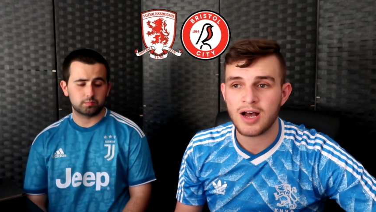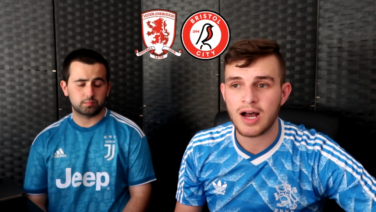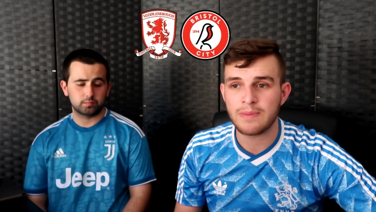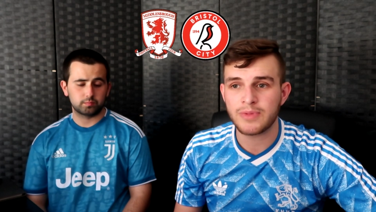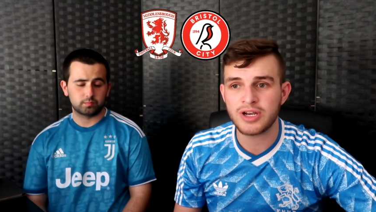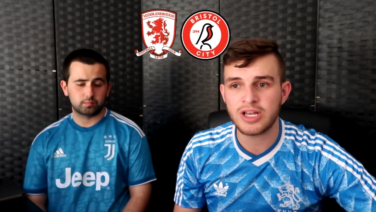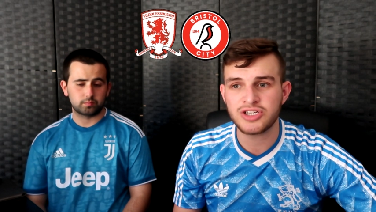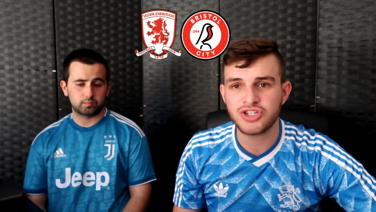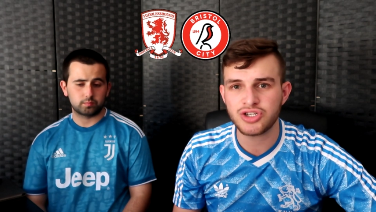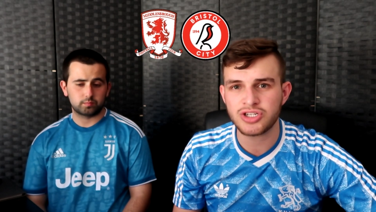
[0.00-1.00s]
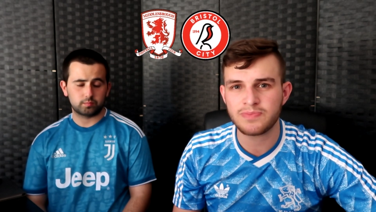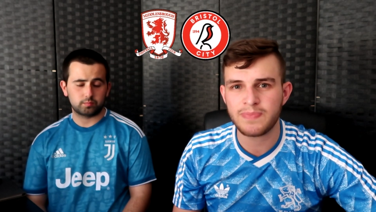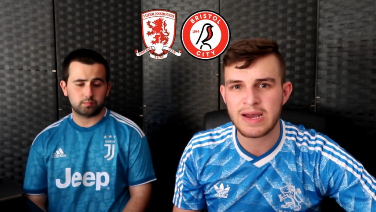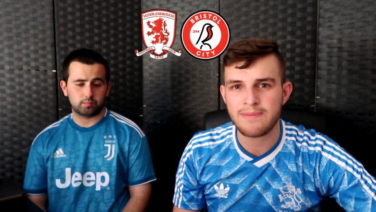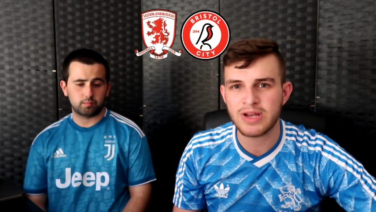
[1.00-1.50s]
Speaker 1: I'm going to just
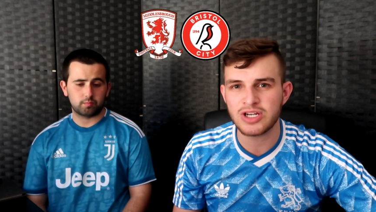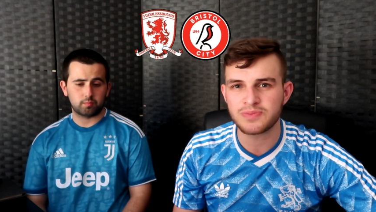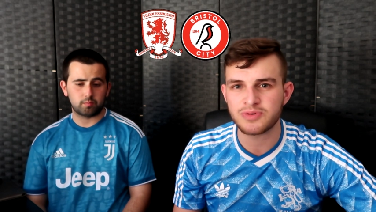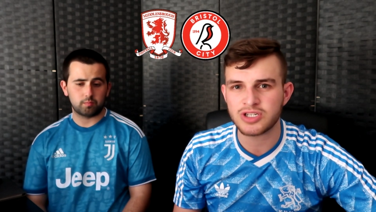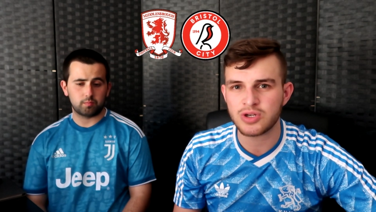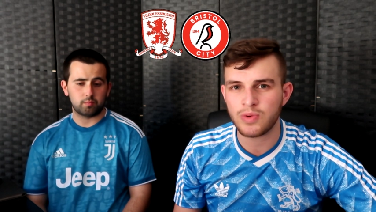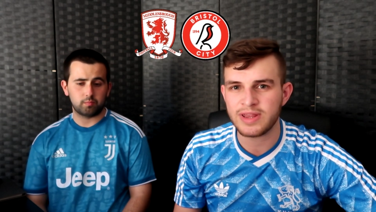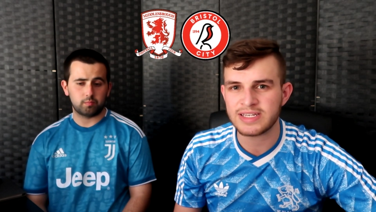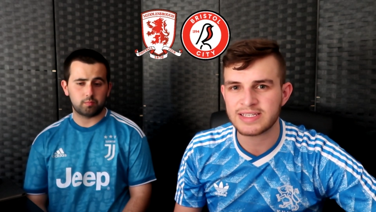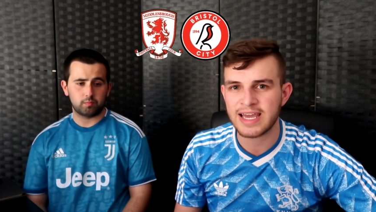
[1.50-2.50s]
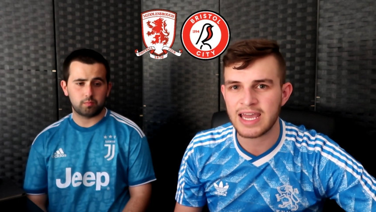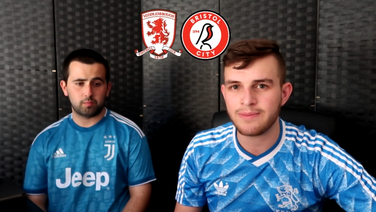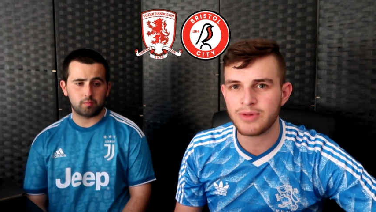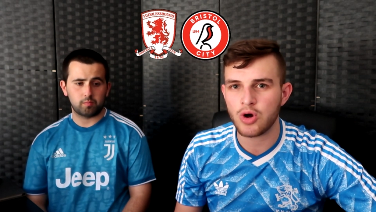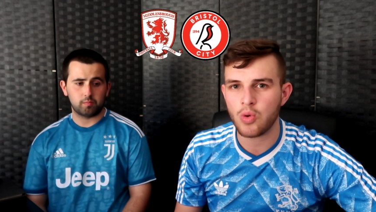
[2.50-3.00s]
back Middlesbrough to win this
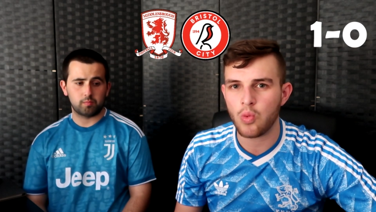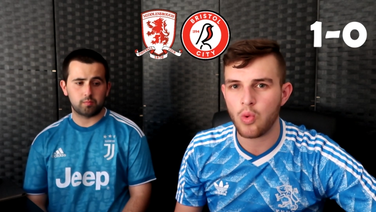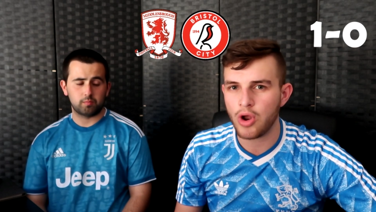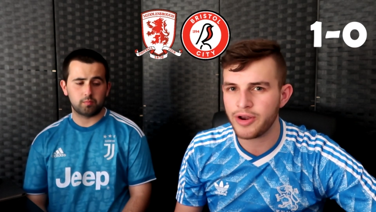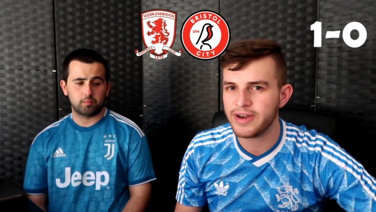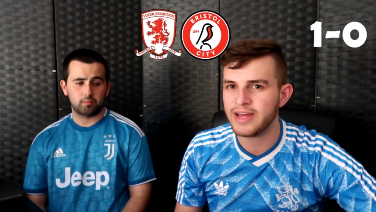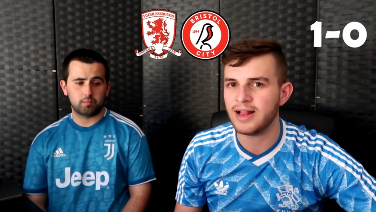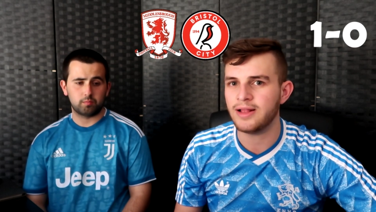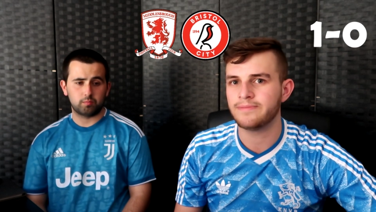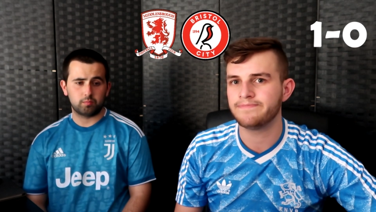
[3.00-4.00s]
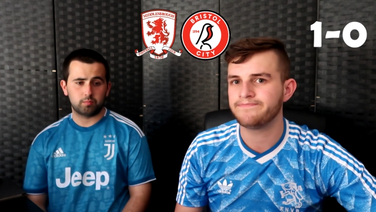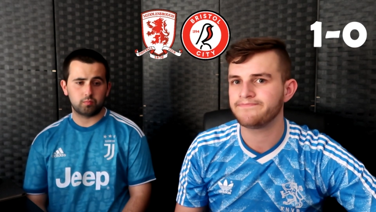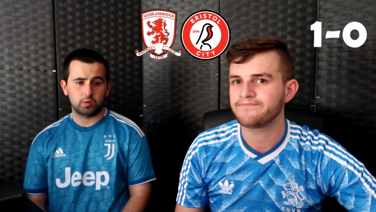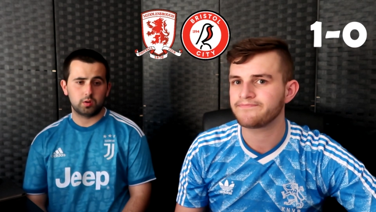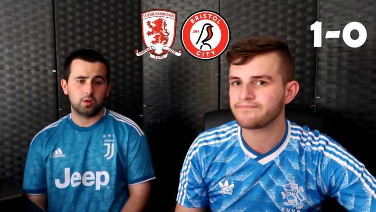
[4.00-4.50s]
game 1-0.
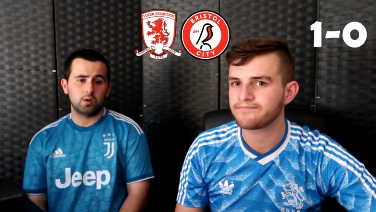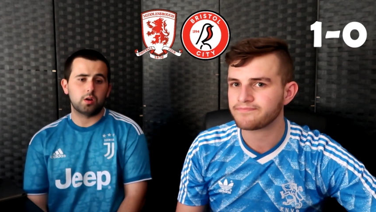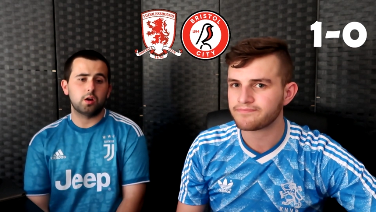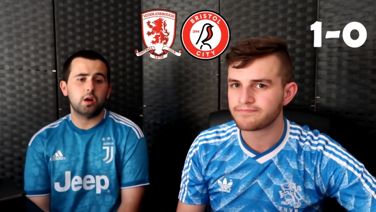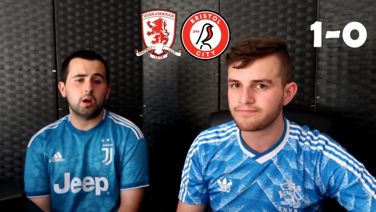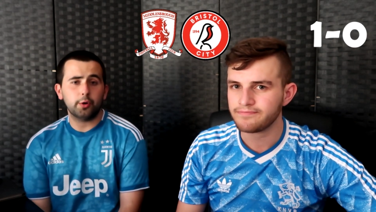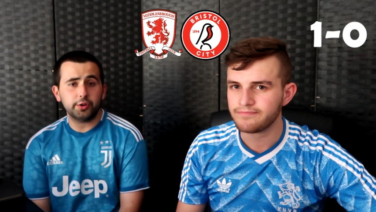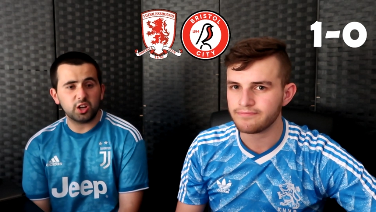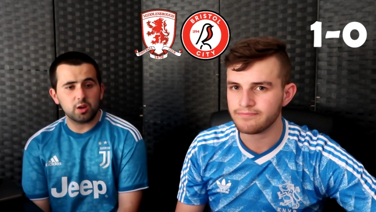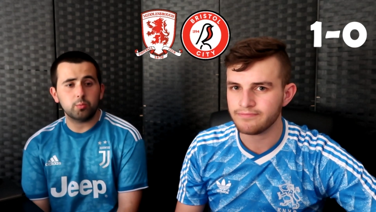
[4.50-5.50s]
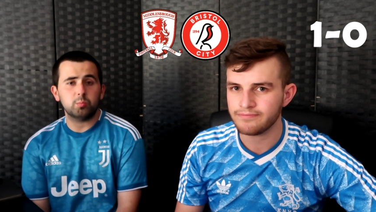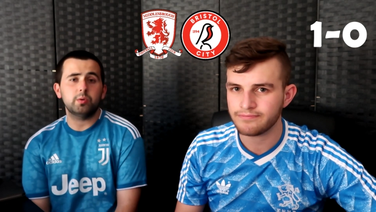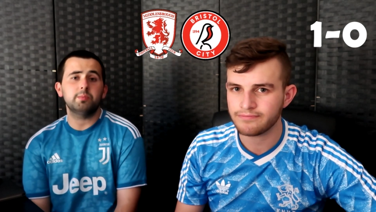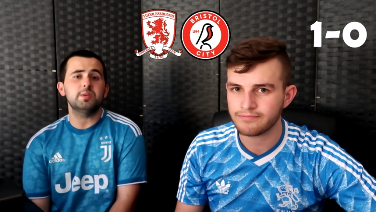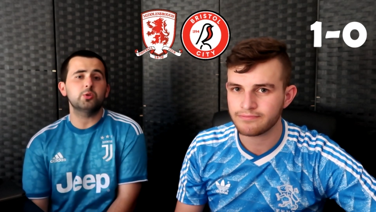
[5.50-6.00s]
Speaker 2: Uh, I'm going to go
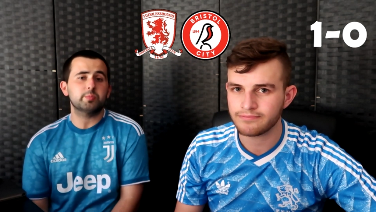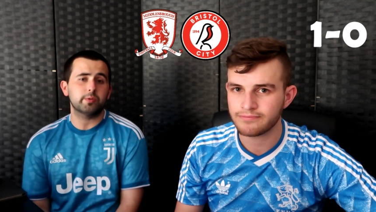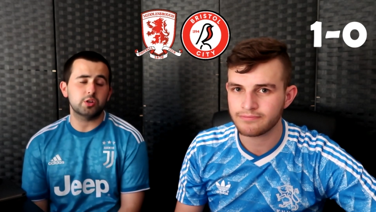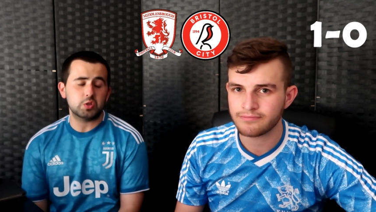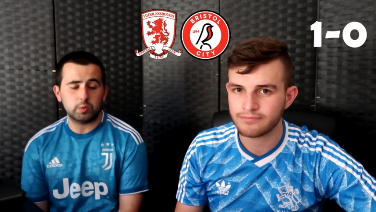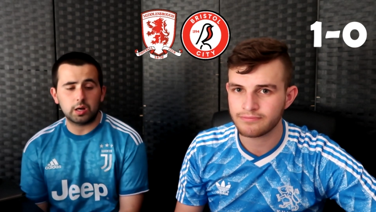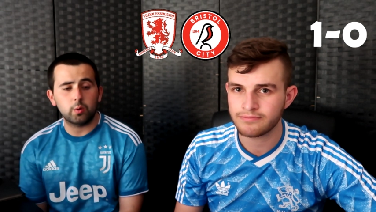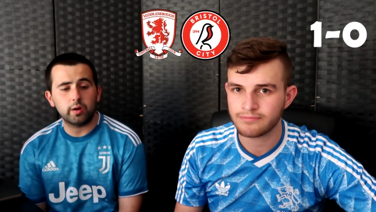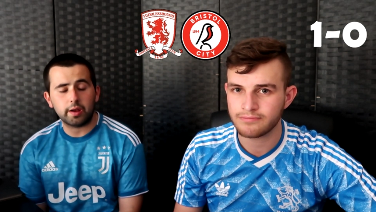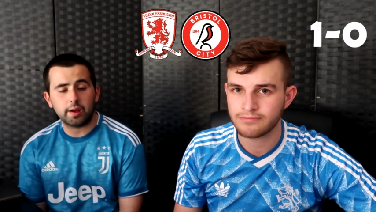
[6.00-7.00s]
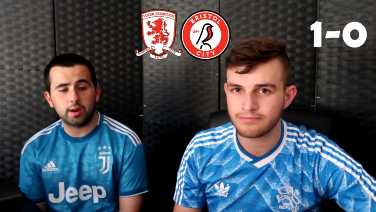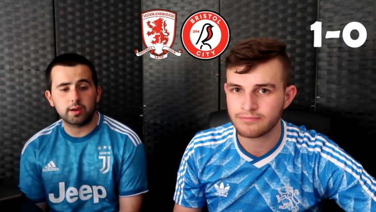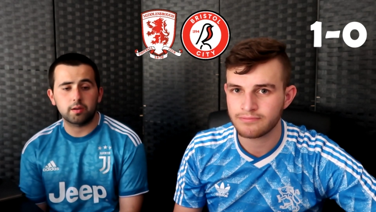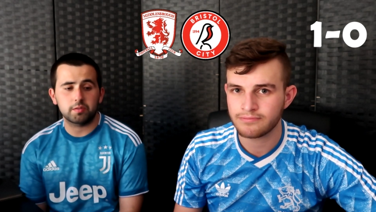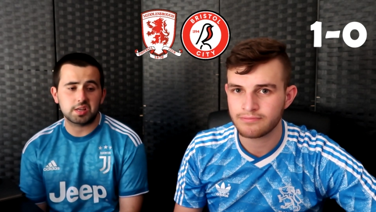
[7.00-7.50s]
with Middlesbrough as well.
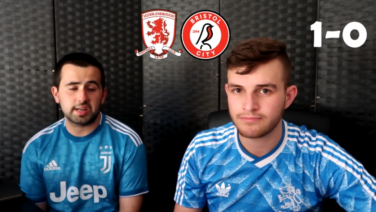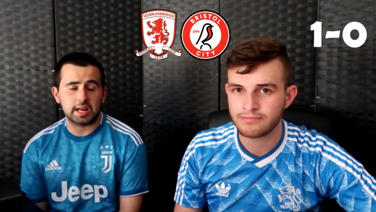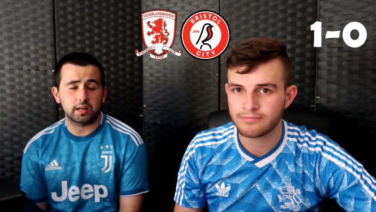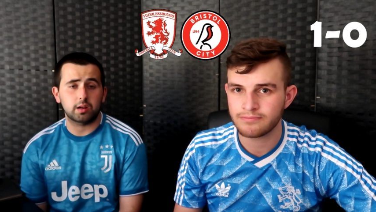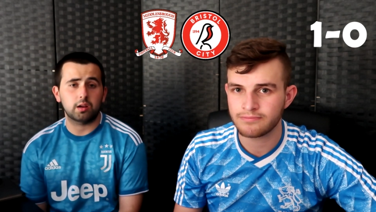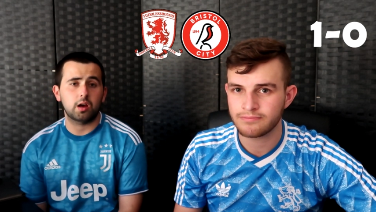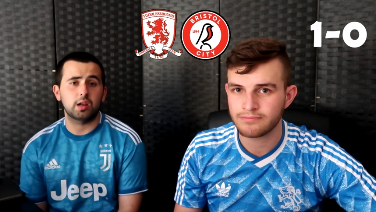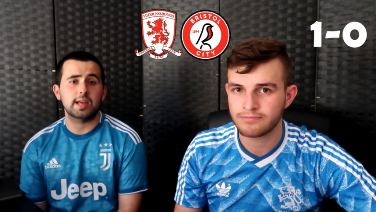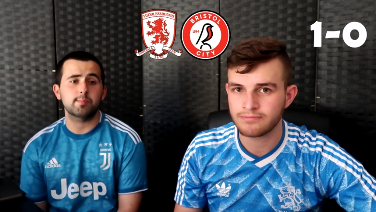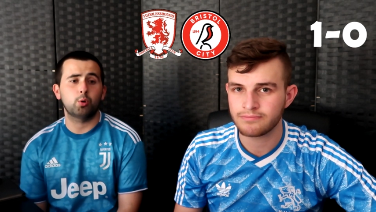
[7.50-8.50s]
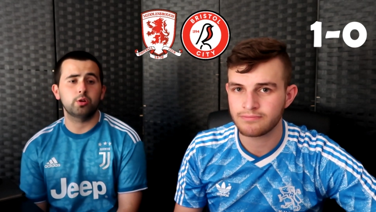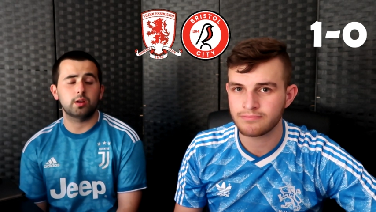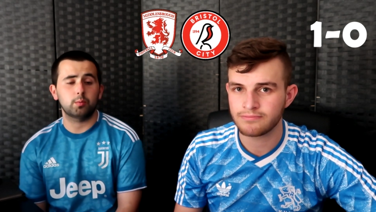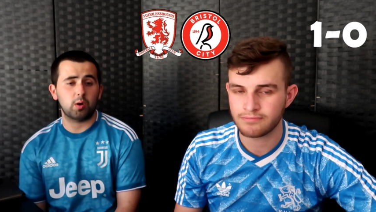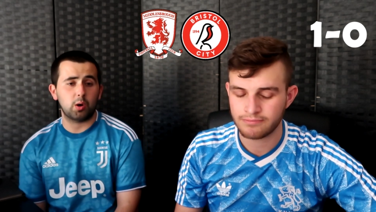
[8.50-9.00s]
Uh, obviously, getting a, a, late point
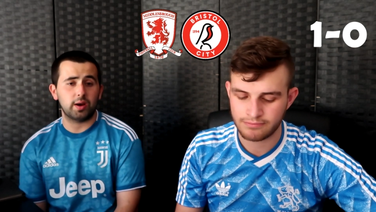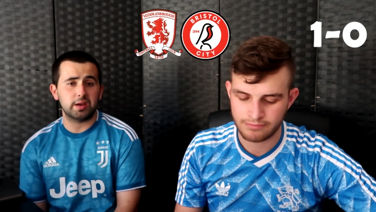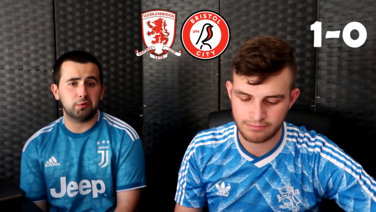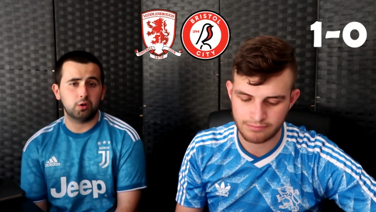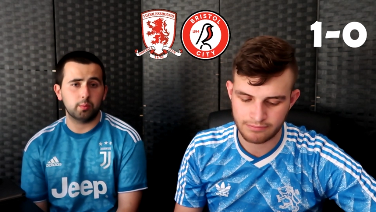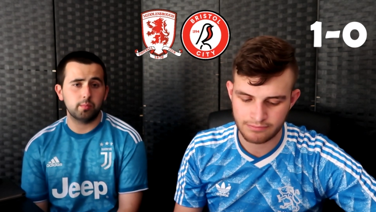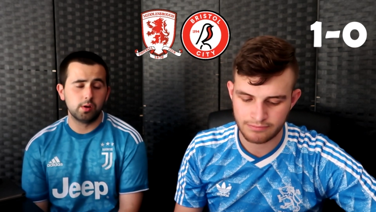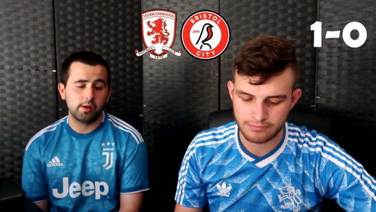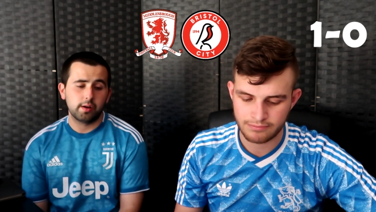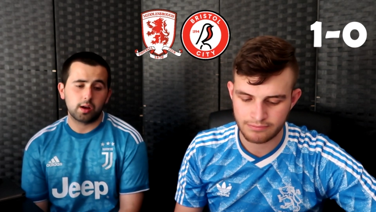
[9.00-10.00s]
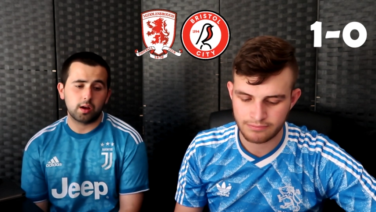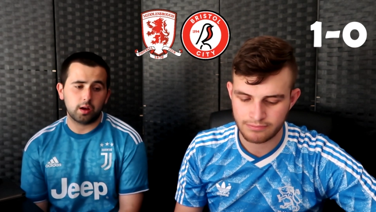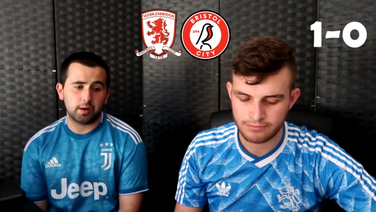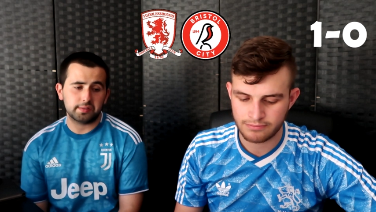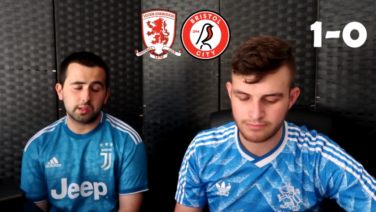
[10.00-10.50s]
away at Fulham.
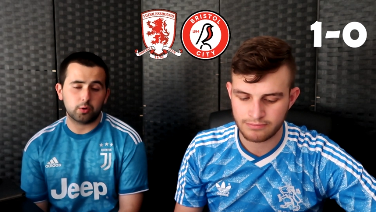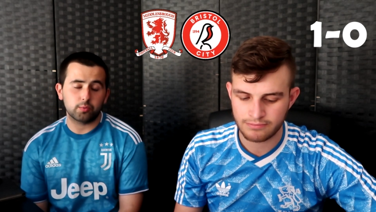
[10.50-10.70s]
Uh, I think that'll